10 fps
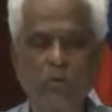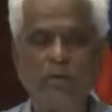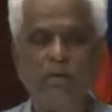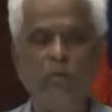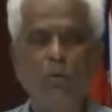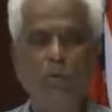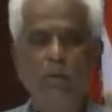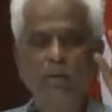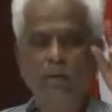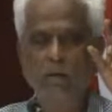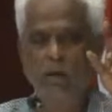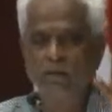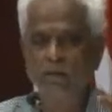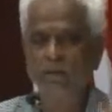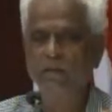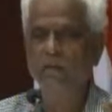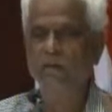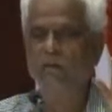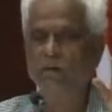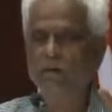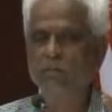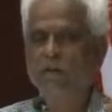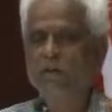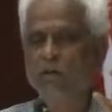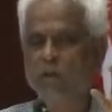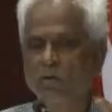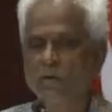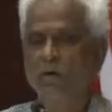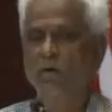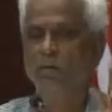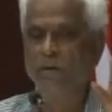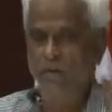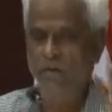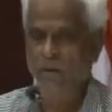the logic is governed by the logic of fish,